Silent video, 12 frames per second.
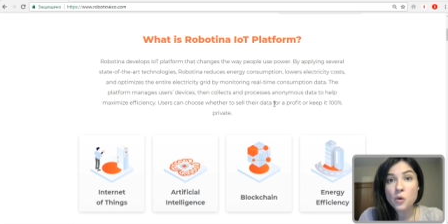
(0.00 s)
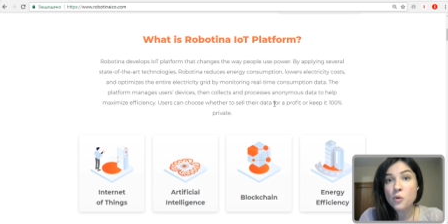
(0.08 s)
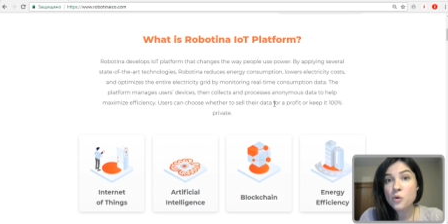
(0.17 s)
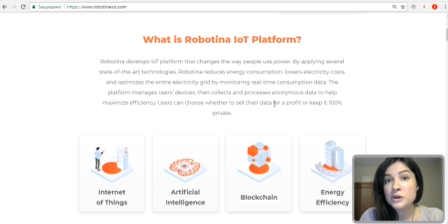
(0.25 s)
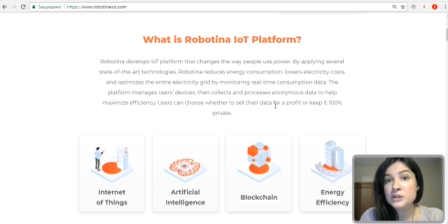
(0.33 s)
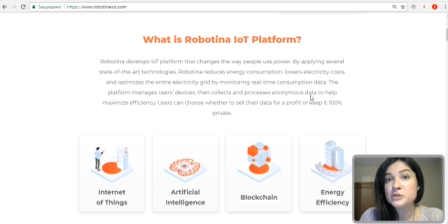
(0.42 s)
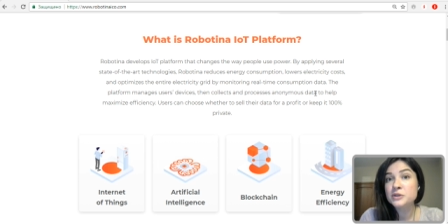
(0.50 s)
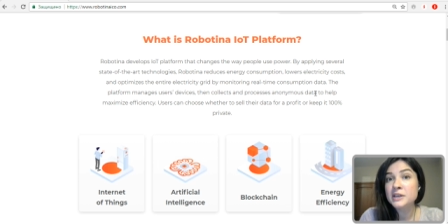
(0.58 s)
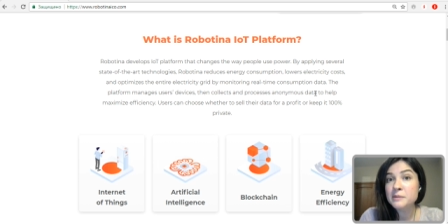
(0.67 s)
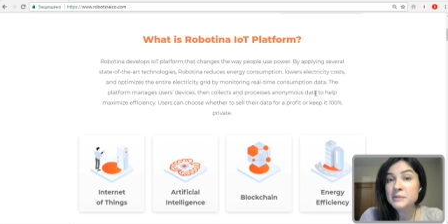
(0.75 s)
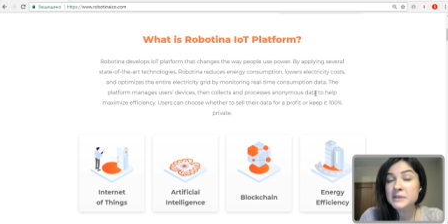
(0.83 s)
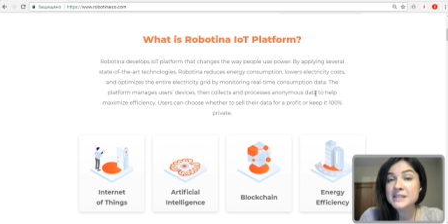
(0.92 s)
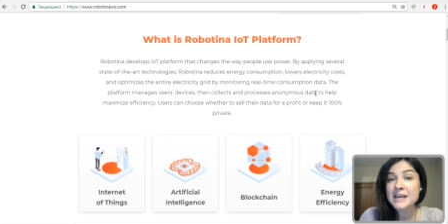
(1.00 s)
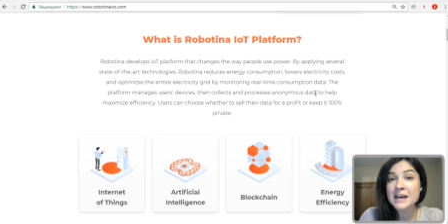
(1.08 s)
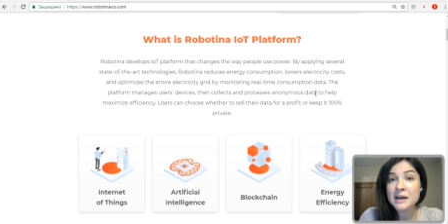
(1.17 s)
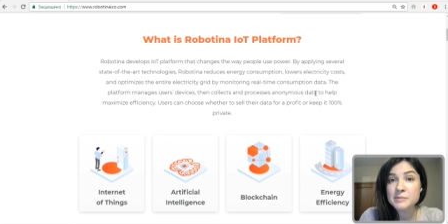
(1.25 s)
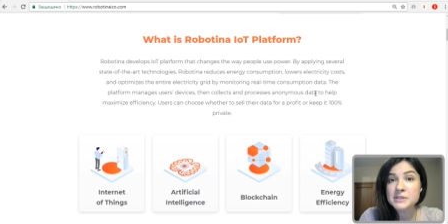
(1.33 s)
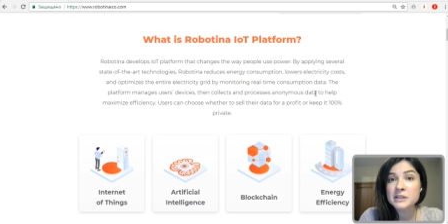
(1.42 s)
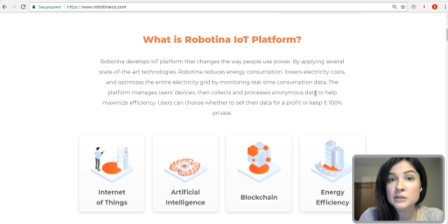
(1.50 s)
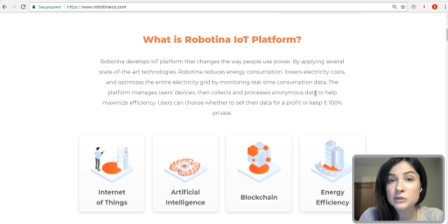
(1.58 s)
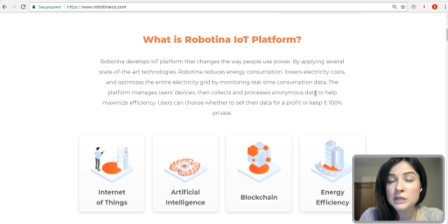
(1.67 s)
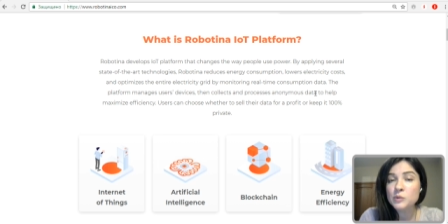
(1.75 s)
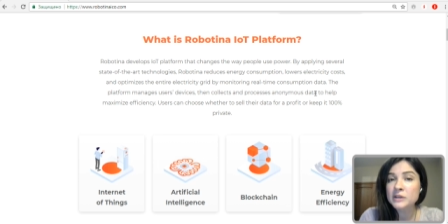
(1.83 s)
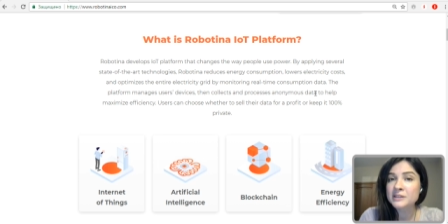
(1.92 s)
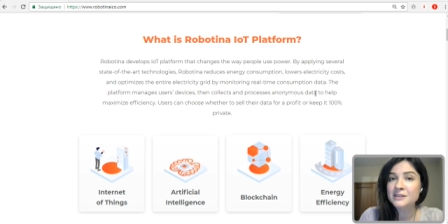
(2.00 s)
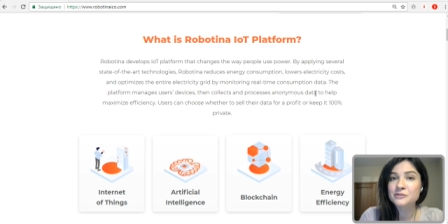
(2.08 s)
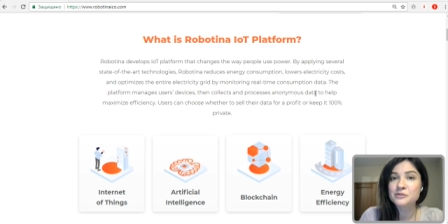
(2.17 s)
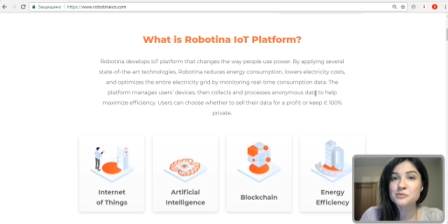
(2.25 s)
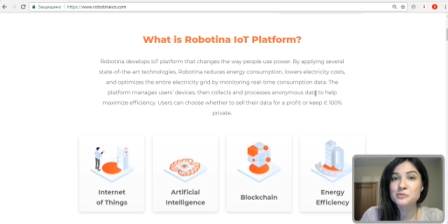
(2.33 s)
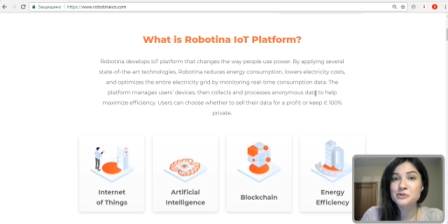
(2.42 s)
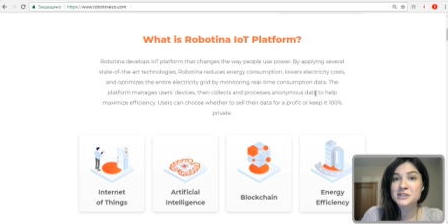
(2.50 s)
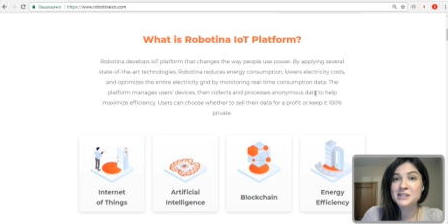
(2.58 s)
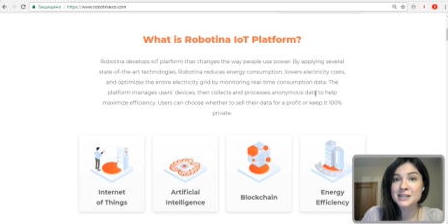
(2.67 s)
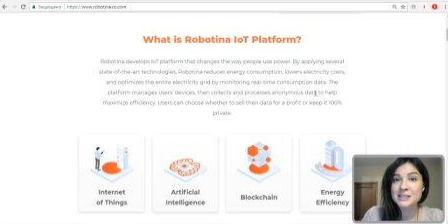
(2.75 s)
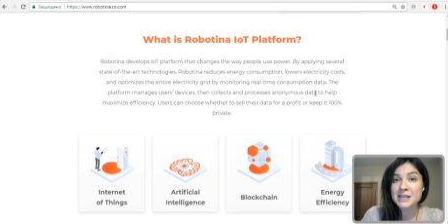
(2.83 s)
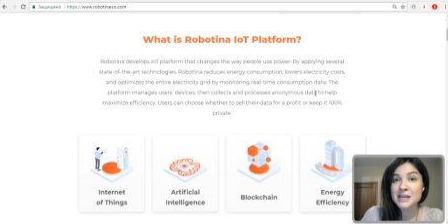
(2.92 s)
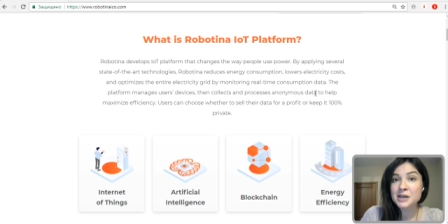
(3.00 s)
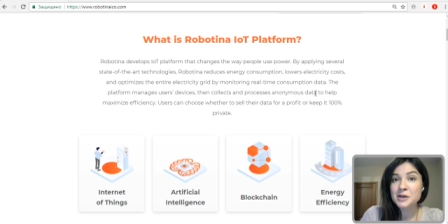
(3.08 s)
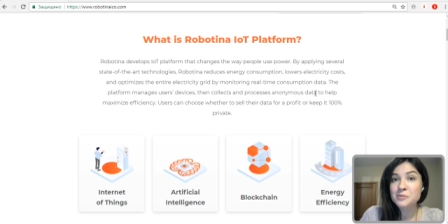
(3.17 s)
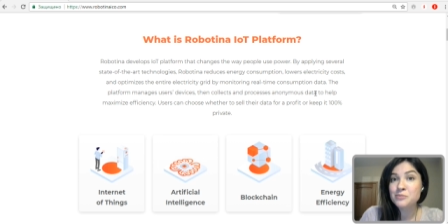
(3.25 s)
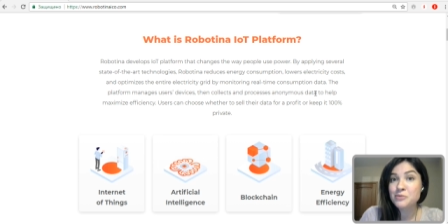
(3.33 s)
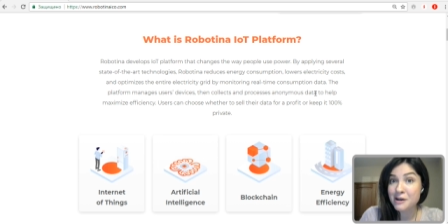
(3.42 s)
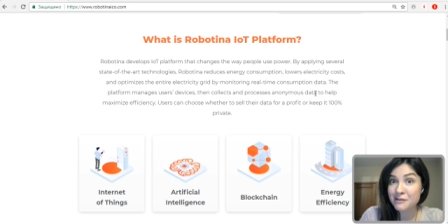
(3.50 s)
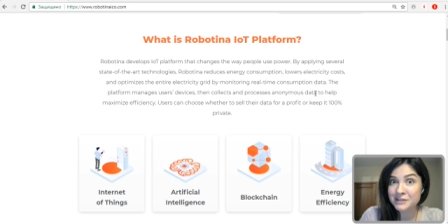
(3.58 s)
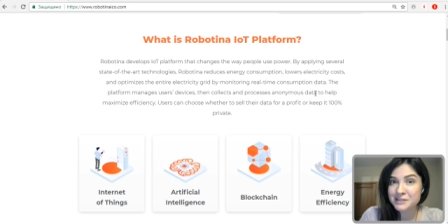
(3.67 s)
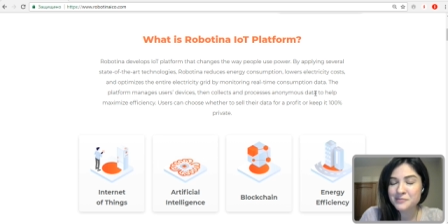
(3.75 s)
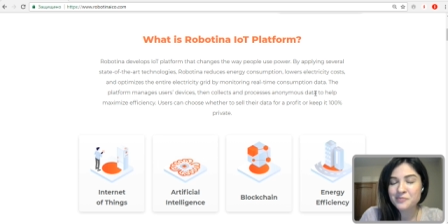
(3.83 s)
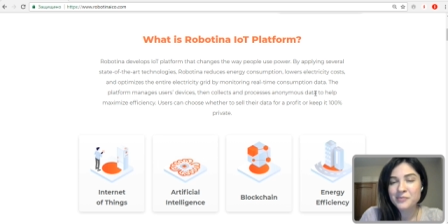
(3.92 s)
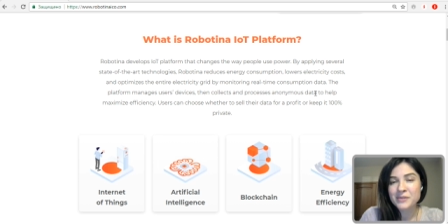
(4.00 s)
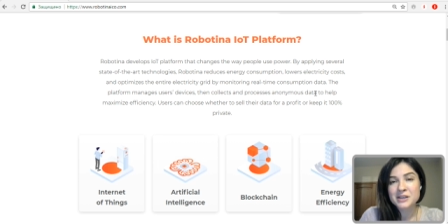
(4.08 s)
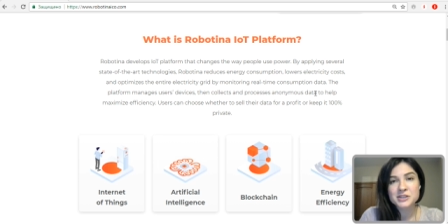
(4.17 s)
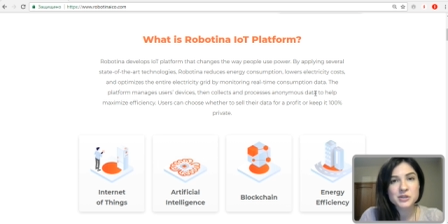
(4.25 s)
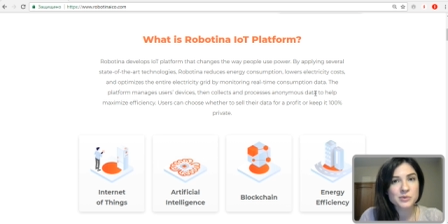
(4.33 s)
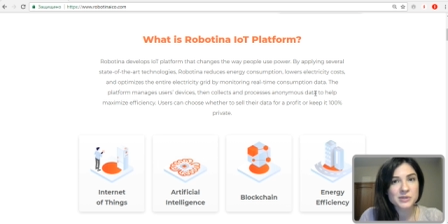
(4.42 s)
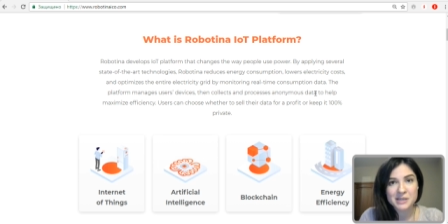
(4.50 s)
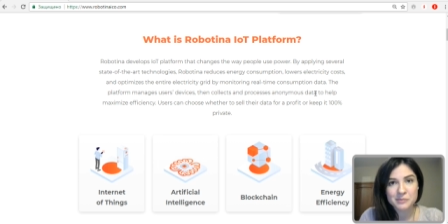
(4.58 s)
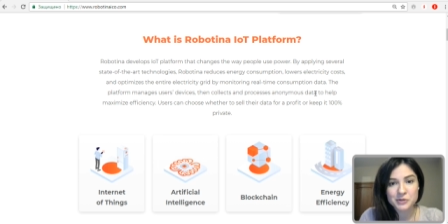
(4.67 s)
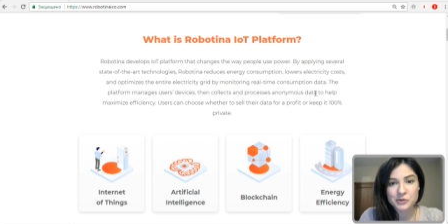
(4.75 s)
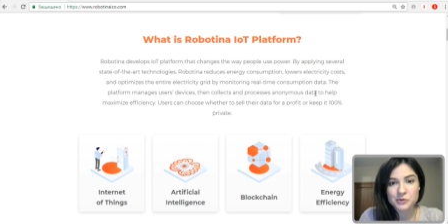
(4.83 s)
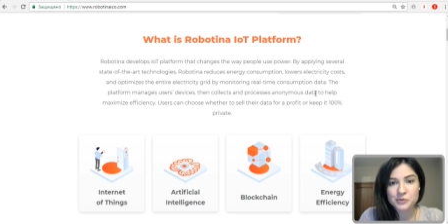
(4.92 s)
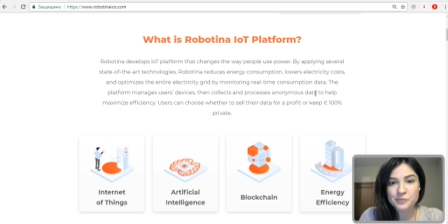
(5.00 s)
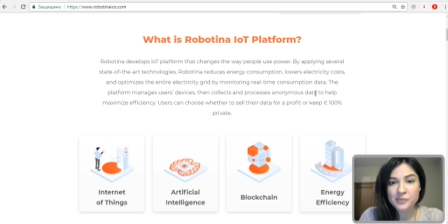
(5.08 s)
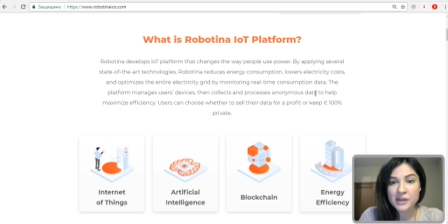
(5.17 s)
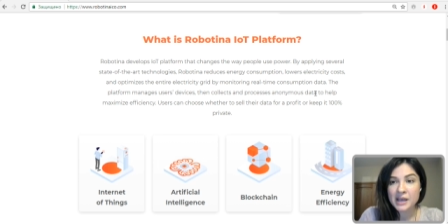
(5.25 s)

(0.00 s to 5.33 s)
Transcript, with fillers: or to keep it absolutely 100% private. So it's up to you.